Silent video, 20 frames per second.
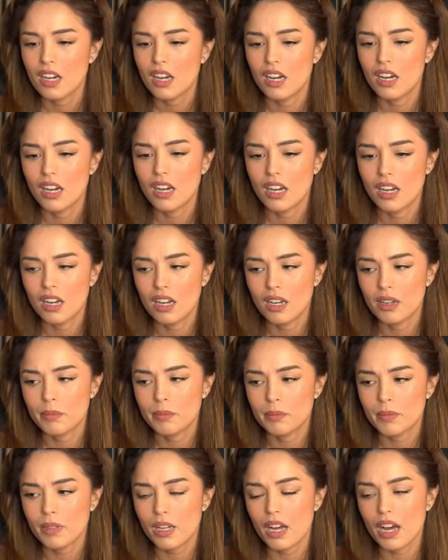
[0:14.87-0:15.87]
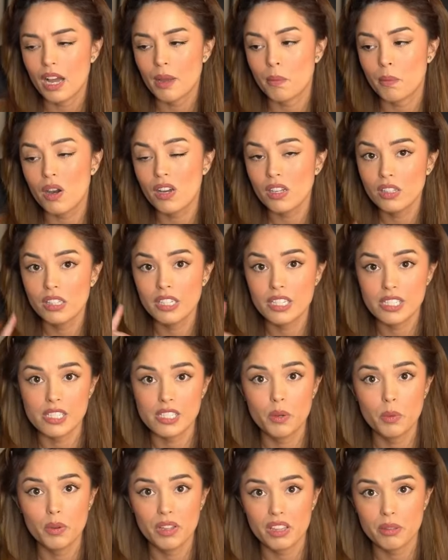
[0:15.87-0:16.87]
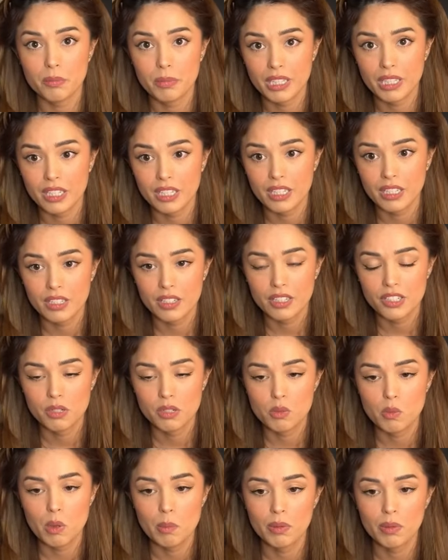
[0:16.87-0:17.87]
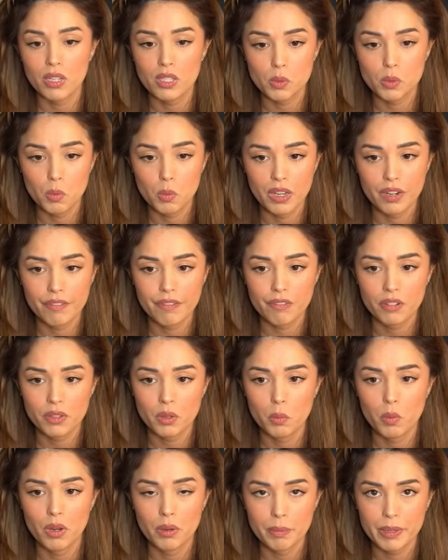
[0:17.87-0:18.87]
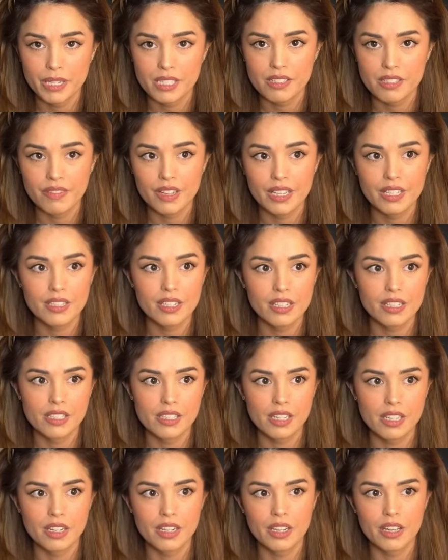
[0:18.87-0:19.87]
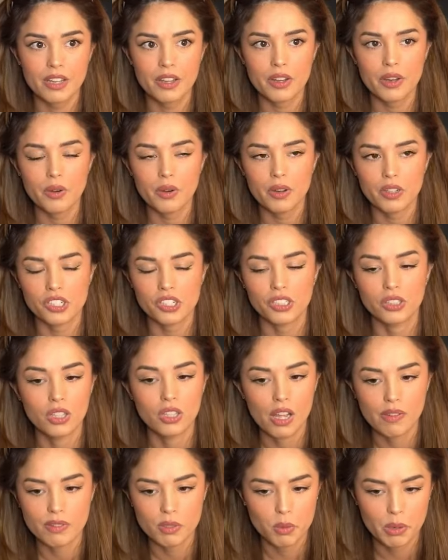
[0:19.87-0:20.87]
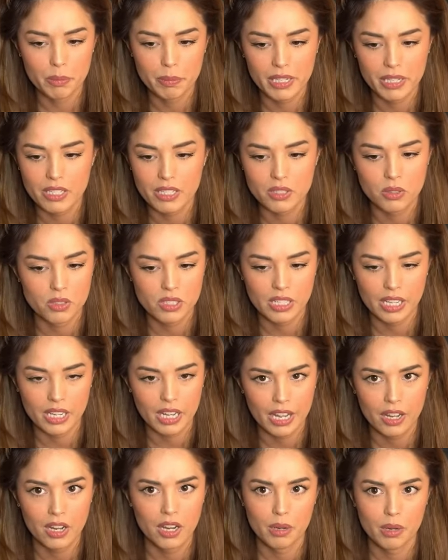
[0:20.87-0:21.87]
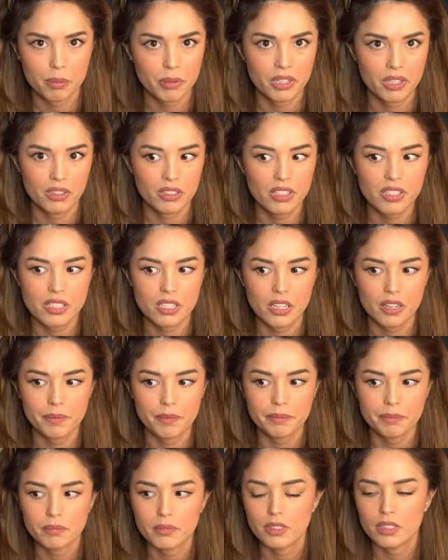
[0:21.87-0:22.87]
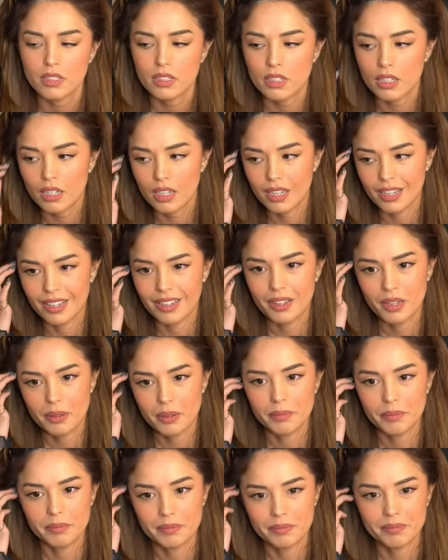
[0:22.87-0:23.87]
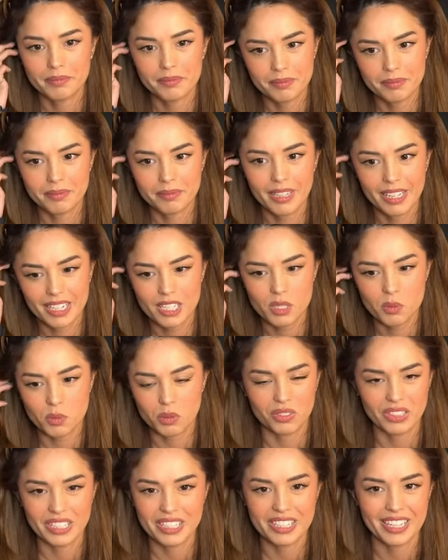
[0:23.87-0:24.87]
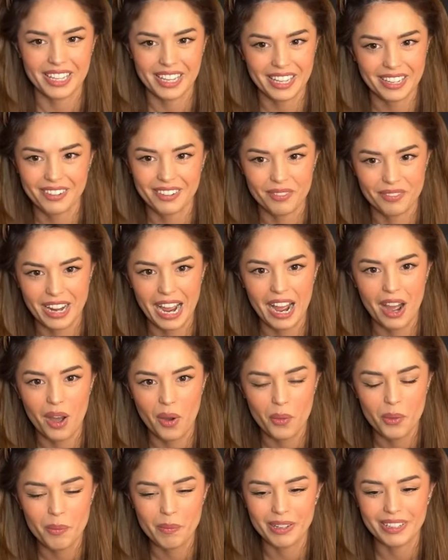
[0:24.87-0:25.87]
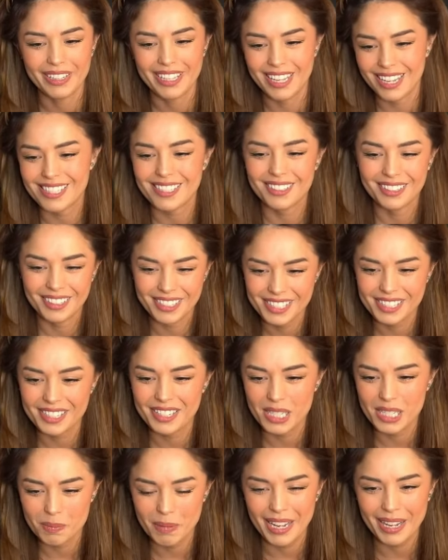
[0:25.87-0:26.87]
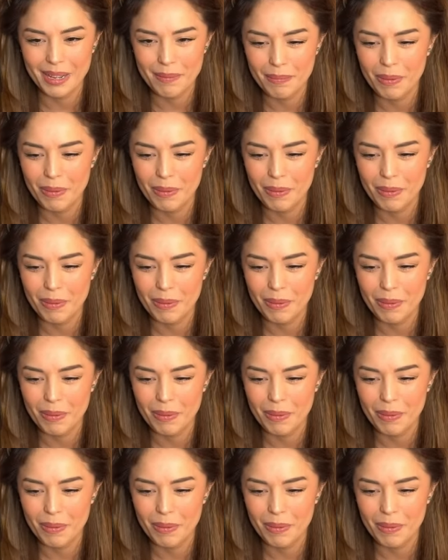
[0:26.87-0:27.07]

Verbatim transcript: Um, I brought Alyssa with me. She was my plus one for the One Piece event in San Diego. She loves One Piece, so I was like, I gotta bring Alyssa. Um, I guess we're leaking it now, but yes, Alyssa is my